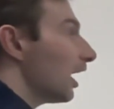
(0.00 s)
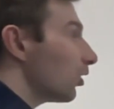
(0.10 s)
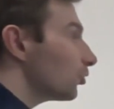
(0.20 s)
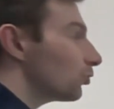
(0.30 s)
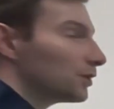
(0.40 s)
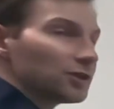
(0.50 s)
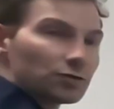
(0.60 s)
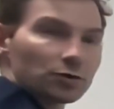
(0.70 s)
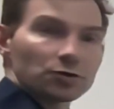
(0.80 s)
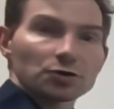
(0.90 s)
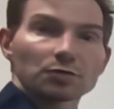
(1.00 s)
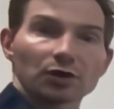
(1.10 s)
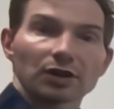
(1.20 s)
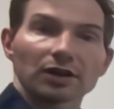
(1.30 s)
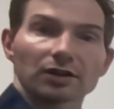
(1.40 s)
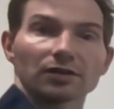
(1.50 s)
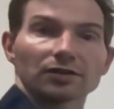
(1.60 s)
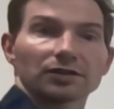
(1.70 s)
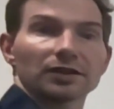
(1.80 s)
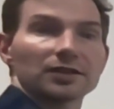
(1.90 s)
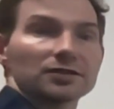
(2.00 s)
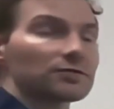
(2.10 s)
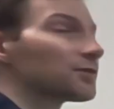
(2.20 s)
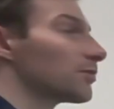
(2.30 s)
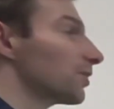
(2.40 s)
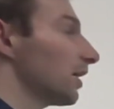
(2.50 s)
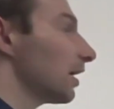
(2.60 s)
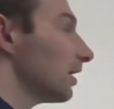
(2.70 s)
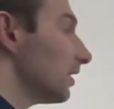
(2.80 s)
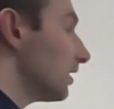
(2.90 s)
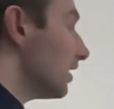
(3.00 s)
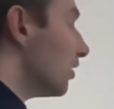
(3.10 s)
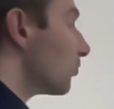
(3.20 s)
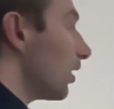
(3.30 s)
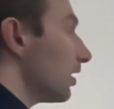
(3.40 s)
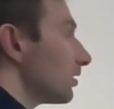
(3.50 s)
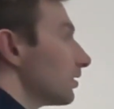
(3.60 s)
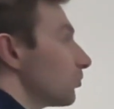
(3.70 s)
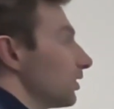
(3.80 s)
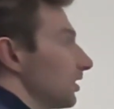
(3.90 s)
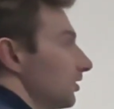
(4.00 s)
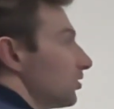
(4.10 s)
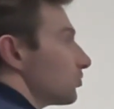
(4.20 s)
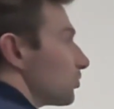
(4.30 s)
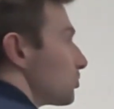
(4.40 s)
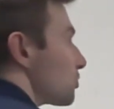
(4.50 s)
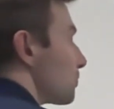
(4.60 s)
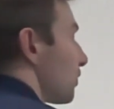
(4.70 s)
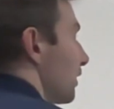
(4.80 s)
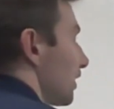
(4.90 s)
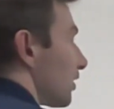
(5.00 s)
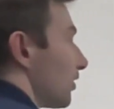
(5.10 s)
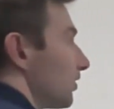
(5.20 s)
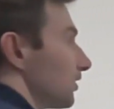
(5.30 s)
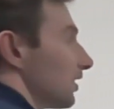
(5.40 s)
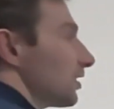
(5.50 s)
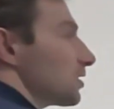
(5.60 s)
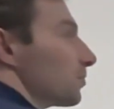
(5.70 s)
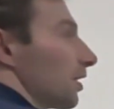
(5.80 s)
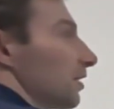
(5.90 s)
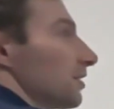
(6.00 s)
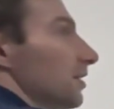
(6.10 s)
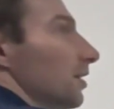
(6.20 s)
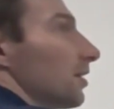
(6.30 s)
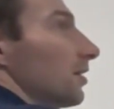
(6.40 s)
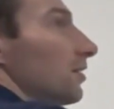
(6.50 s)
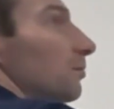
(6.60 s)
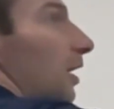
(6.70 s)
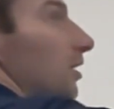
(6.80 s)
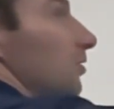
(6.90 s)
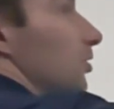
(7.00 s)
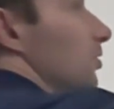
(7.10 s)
how do we introduce polar coordinates from there? Well, we can introduce polar coordinates by